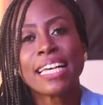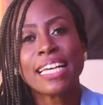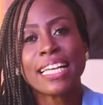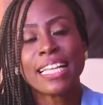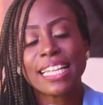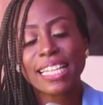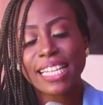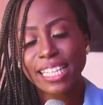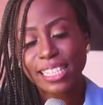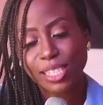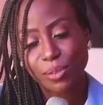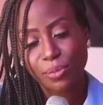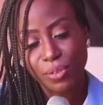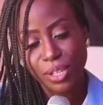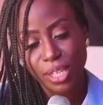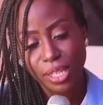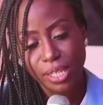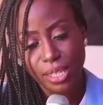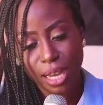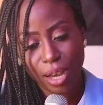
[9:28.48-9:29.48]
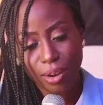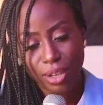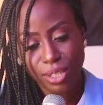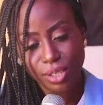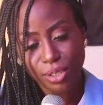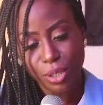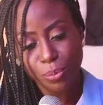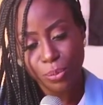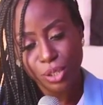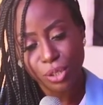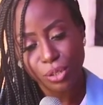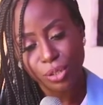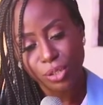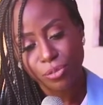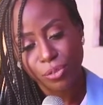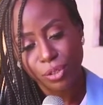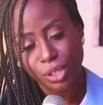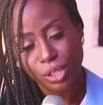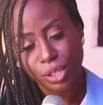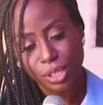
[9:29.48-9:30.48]
Let's read our scripture
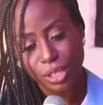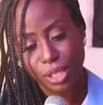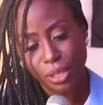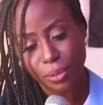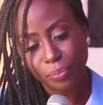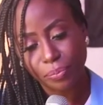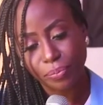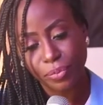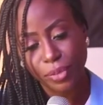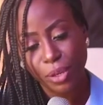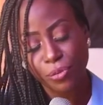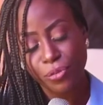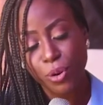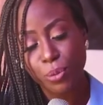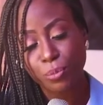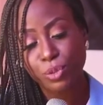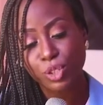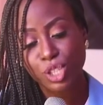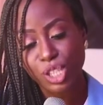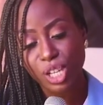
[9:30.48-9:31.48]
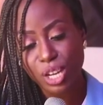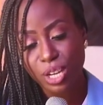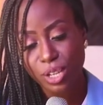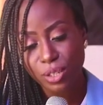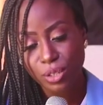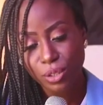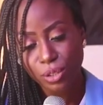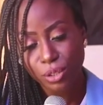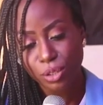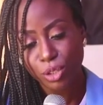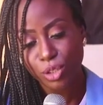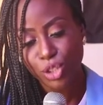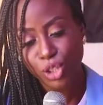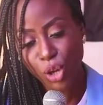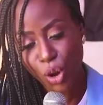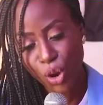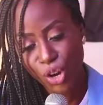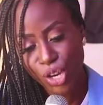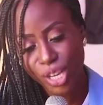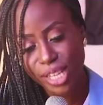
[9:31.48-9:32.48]
for today from John,
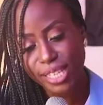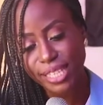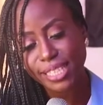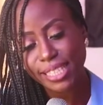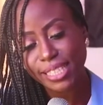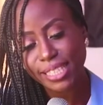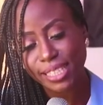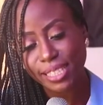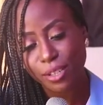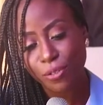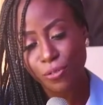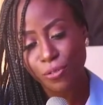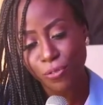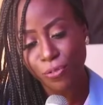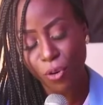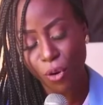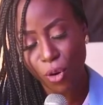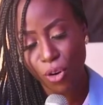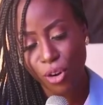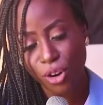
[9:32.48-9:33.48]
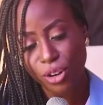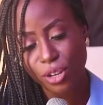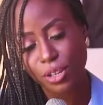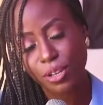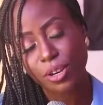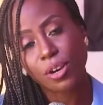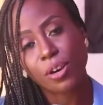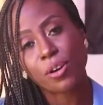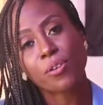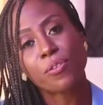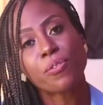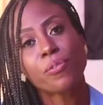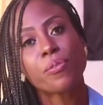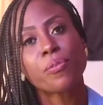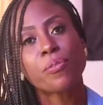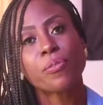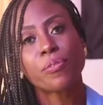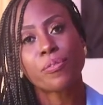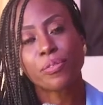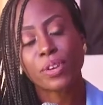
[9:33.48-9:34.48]
John 4
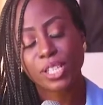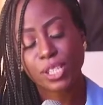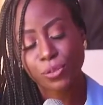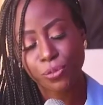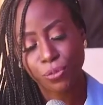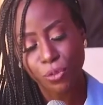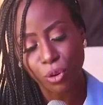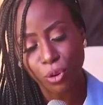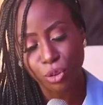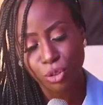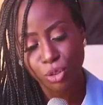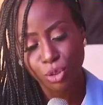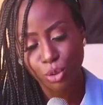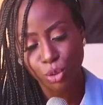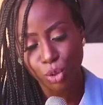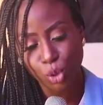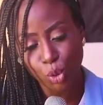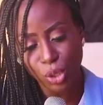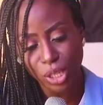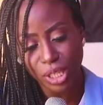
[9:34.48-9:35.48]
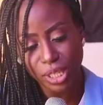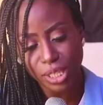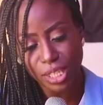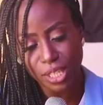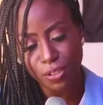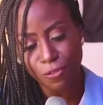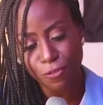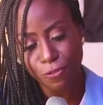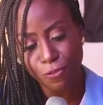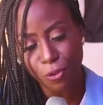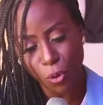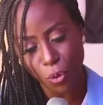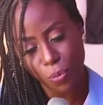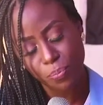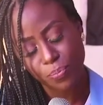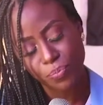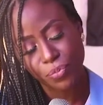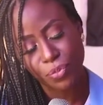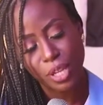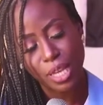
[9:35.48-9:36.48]
verse 4 to 24.
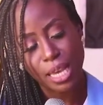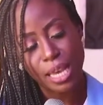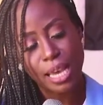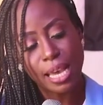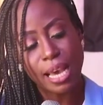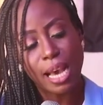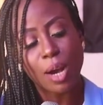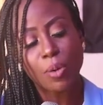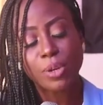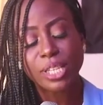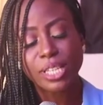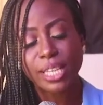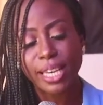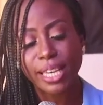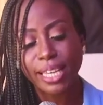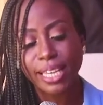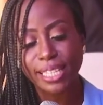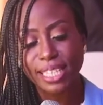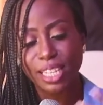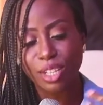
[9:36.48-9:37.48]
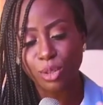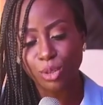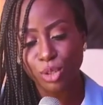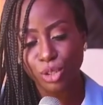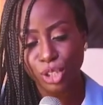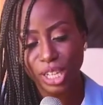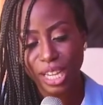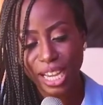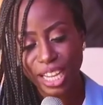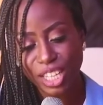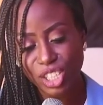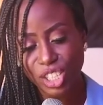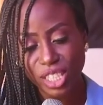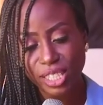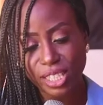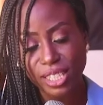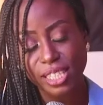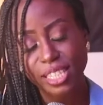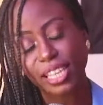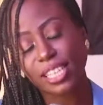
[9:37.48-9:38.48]
Are we there? Get out your
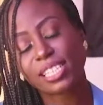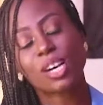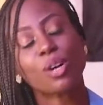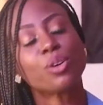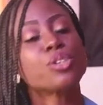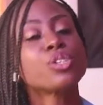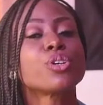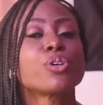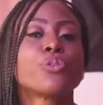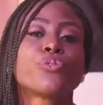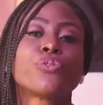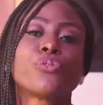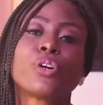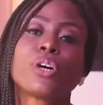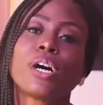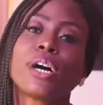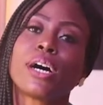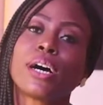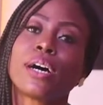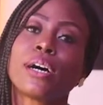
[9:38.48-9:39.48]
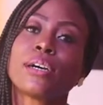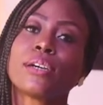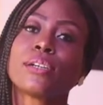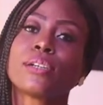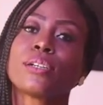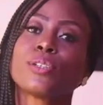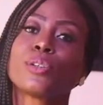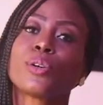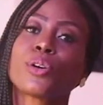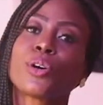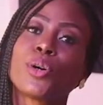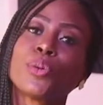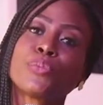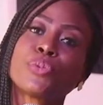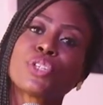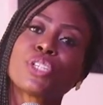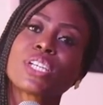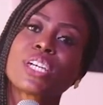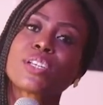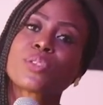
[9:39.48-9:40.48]
gadgets, get out your, uh, your
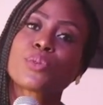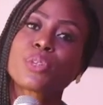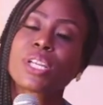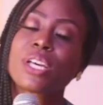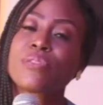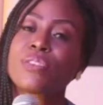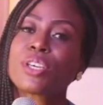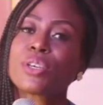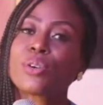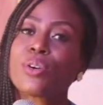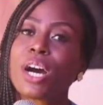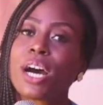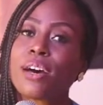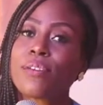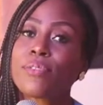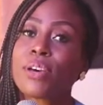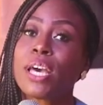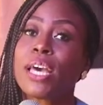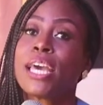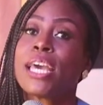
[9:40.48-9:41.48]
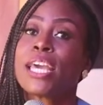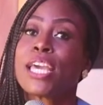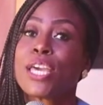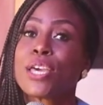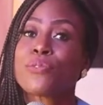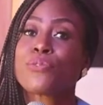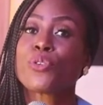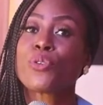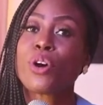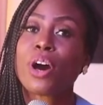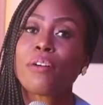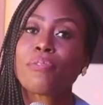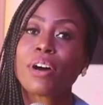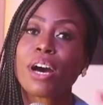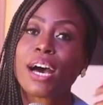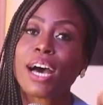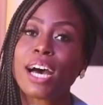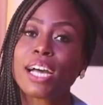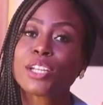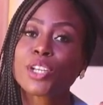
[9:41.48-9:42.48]
computers, whatever you have. If you have a
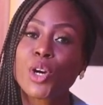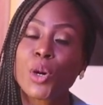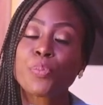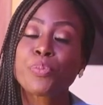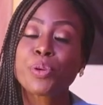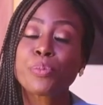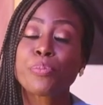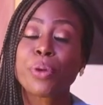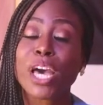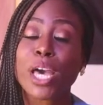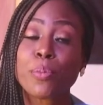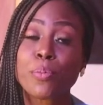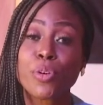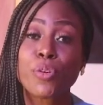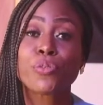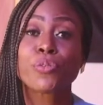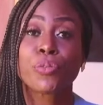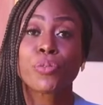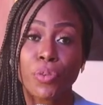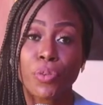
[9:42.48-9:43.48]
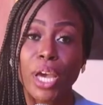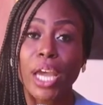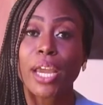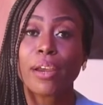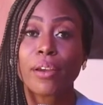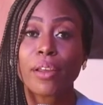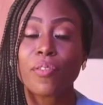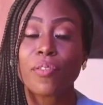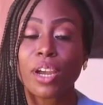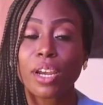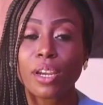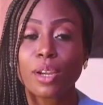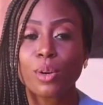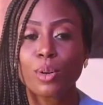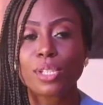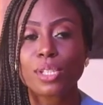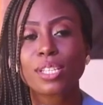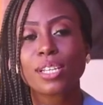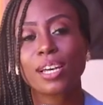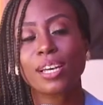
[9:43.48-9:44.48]
hard copy Bible, very, very good.